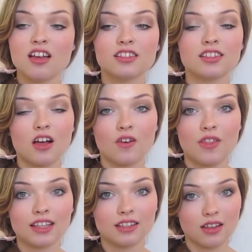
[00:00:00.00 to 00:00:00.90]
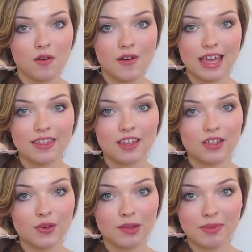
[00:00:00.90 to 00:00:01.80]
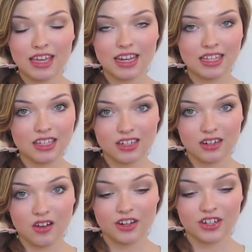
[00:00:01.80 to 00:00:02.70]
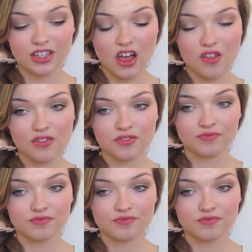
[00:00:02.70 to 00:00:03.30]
So that's a way that you can make it easier on yourself.